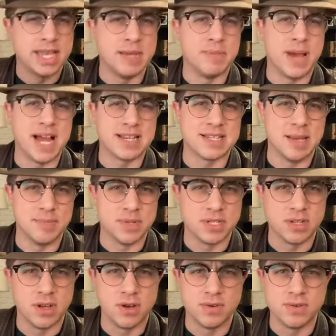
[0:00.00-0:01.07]
In past
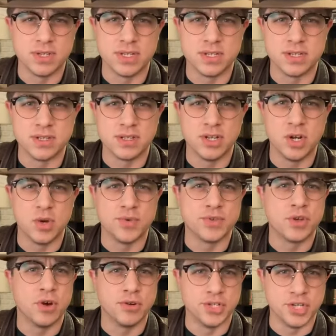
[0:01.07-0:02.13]
episodes,
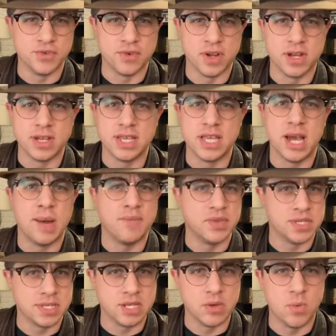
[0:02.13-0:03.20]
with Gojira, he
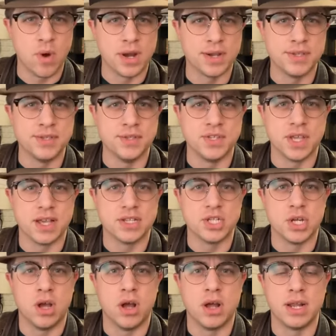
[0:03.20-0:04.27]
obviously wanted to
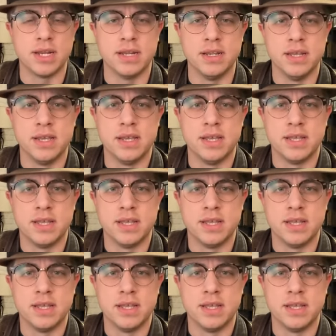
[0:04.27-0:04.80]
touch on